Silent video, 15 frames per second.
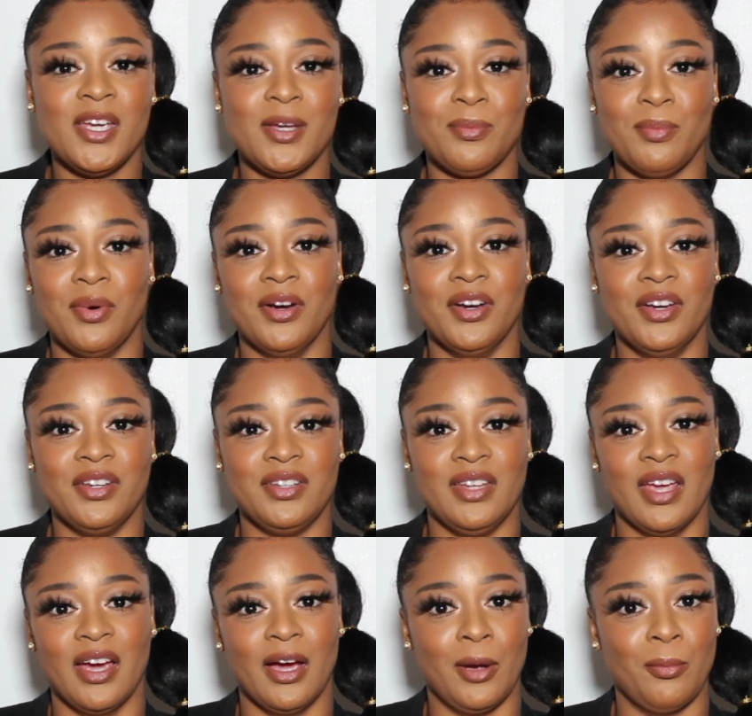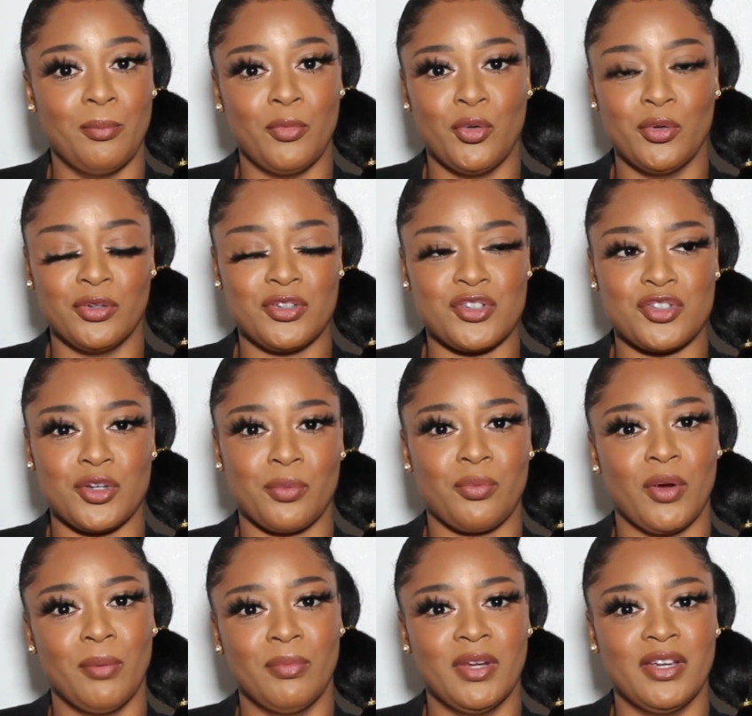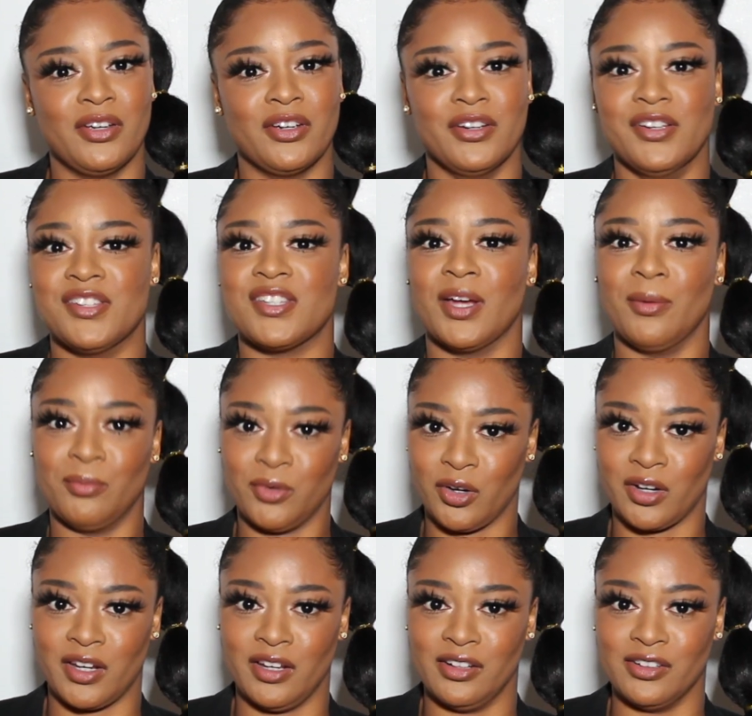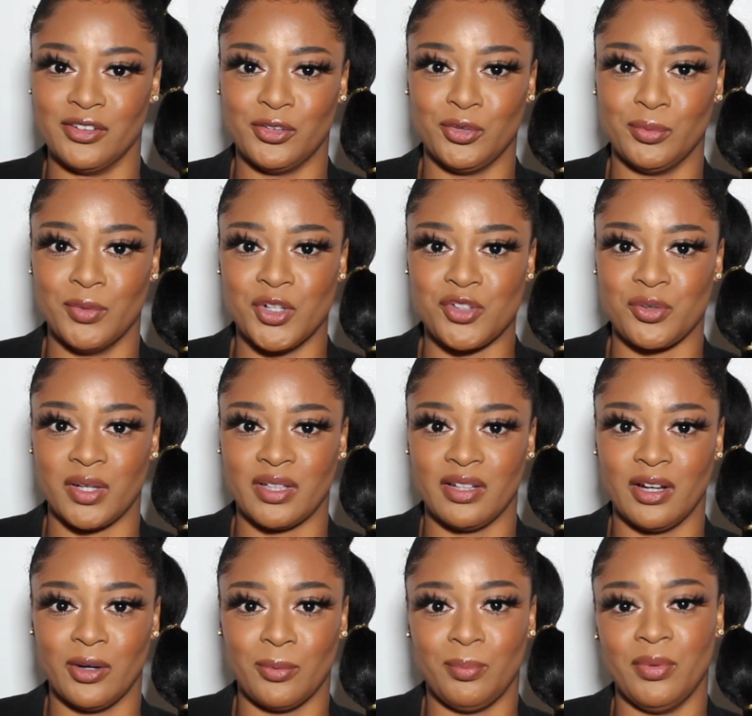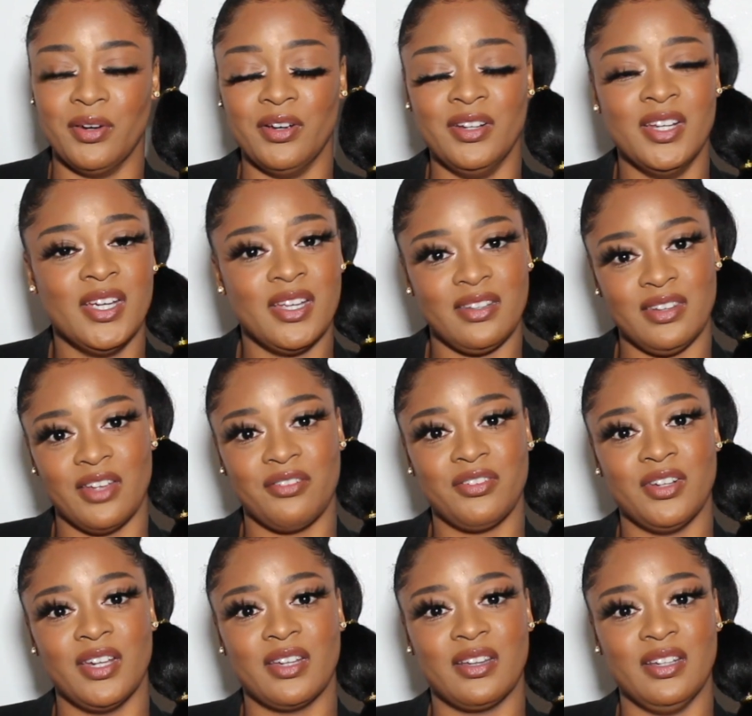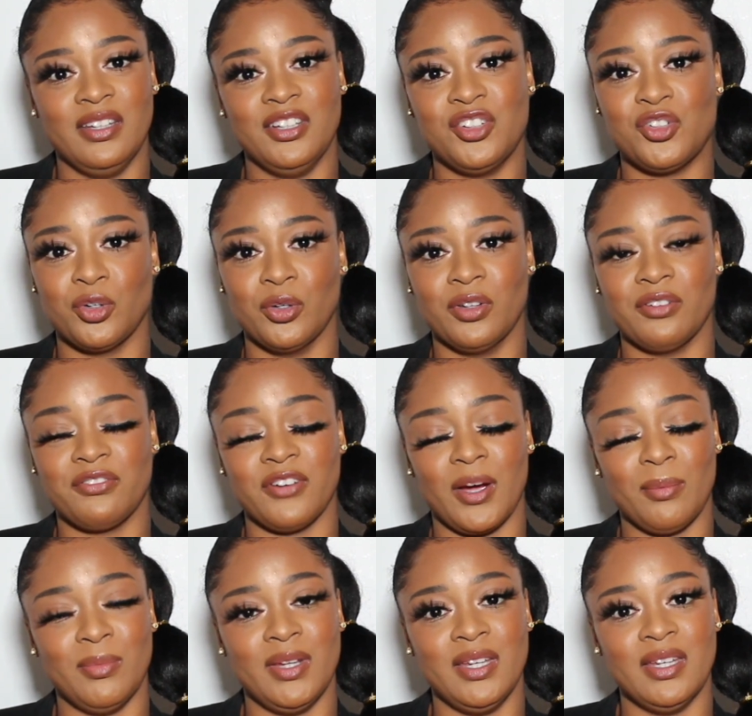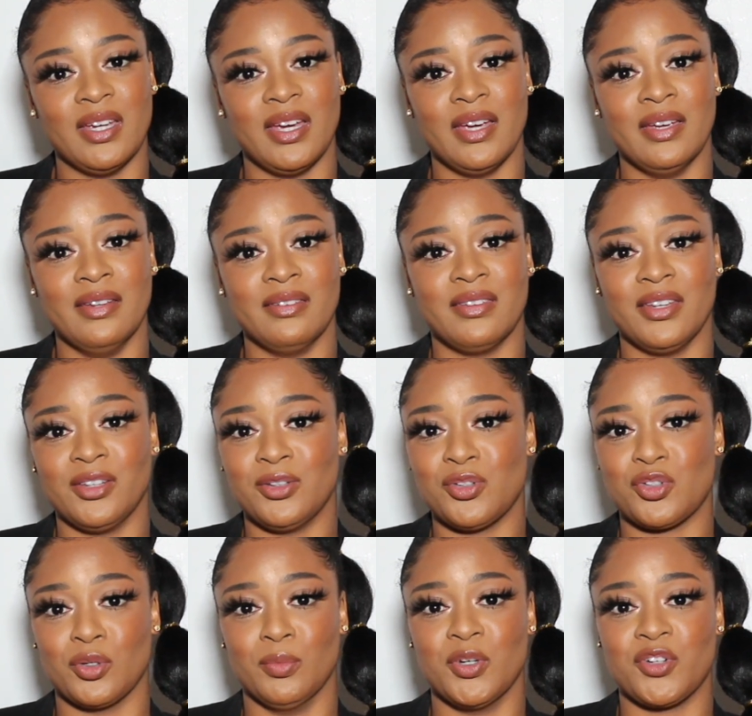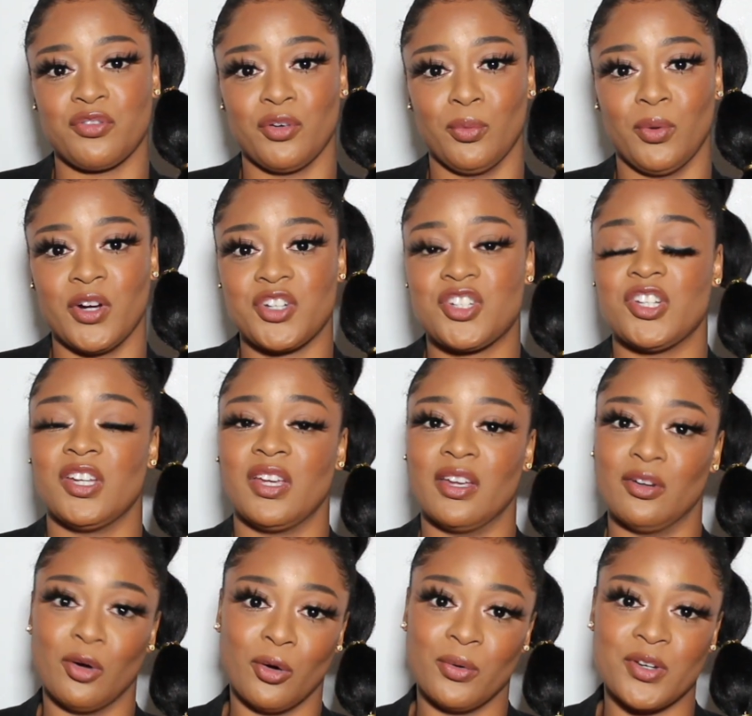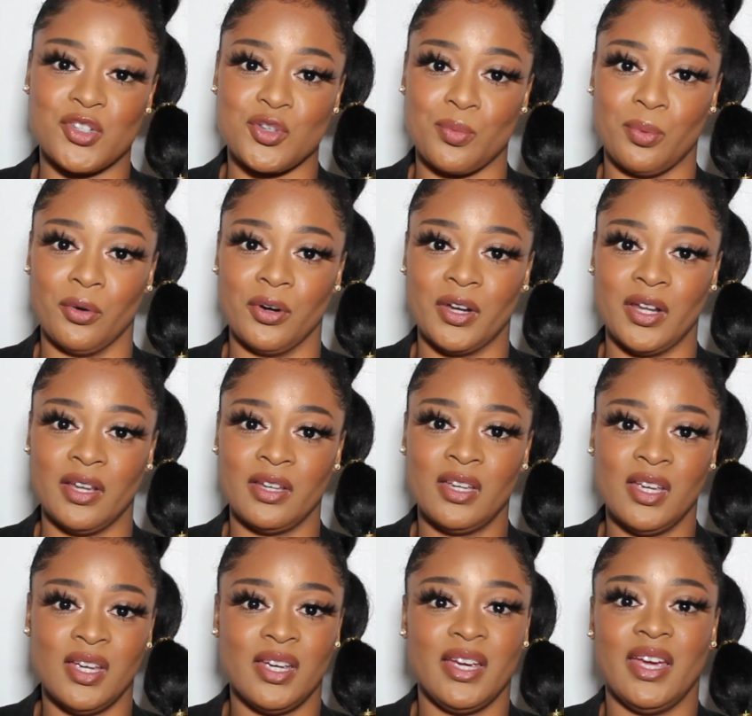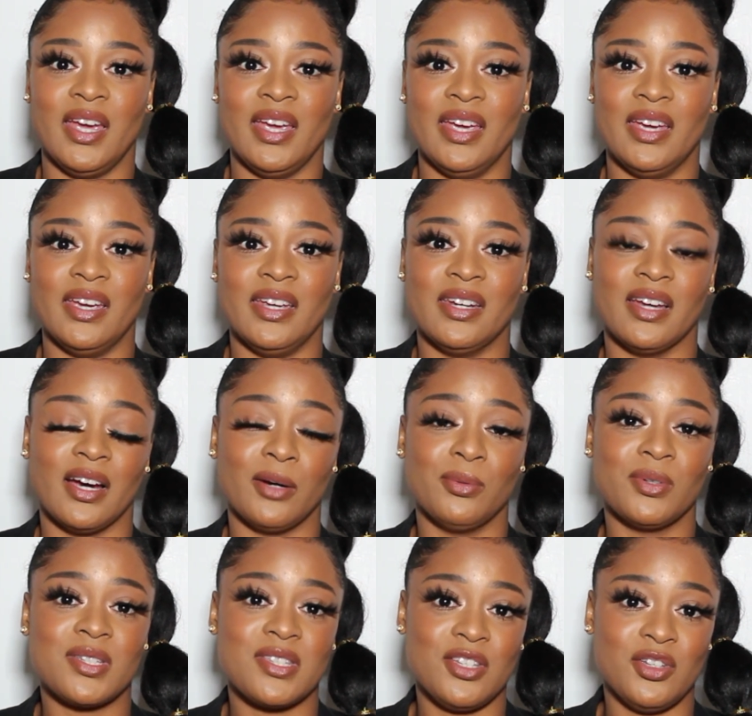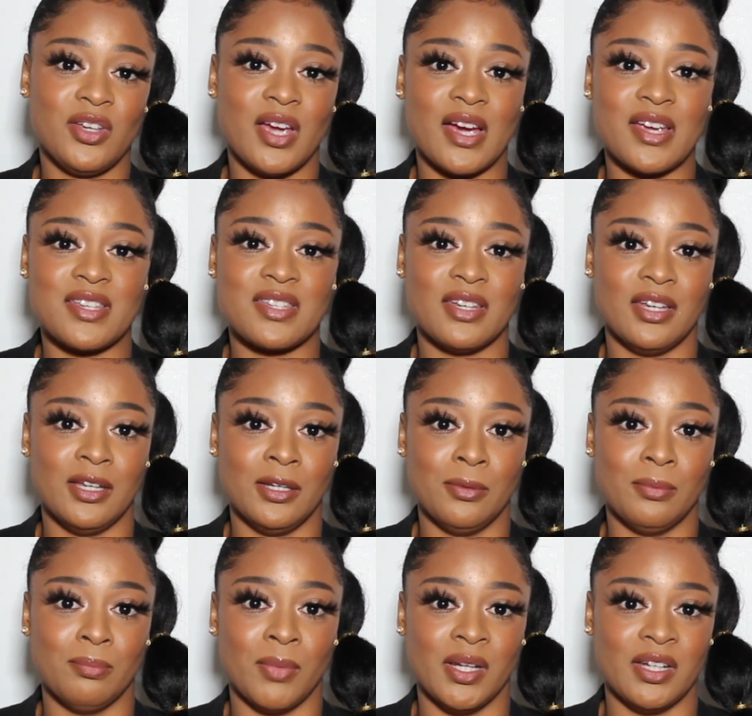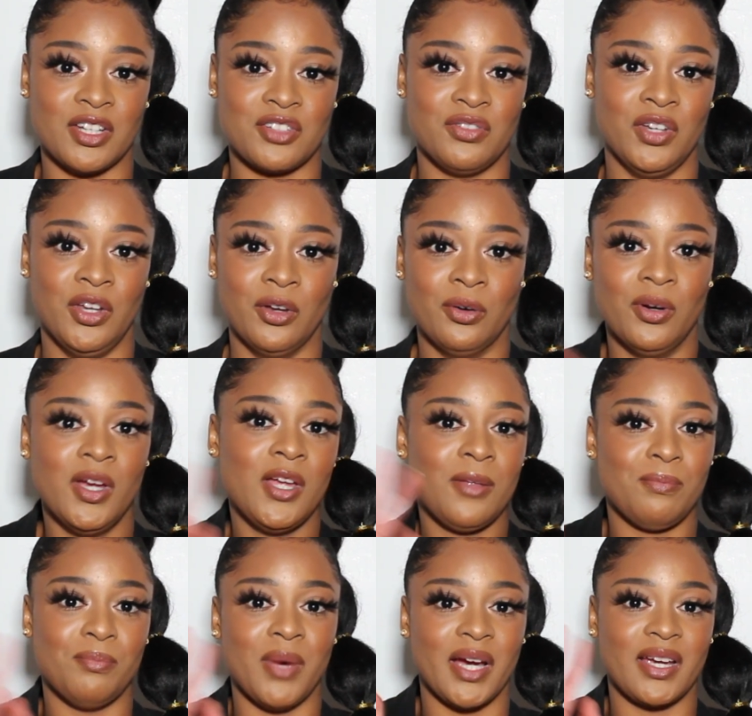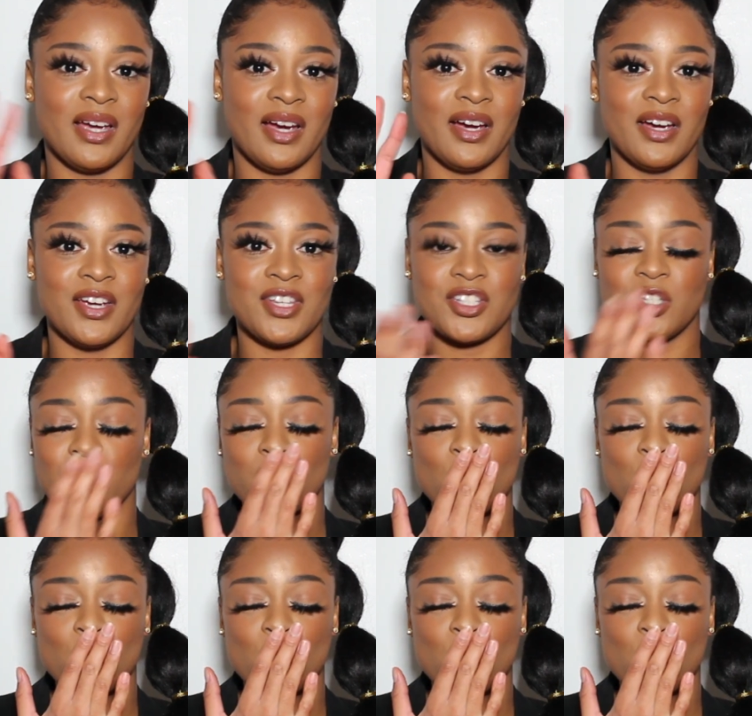But yeah, I'm going to stop rambling because I'm talking a little too much right now. But definitely join the family, and thank you so much for watching and always supporting, and I will see you guys in my next video. Bye guys.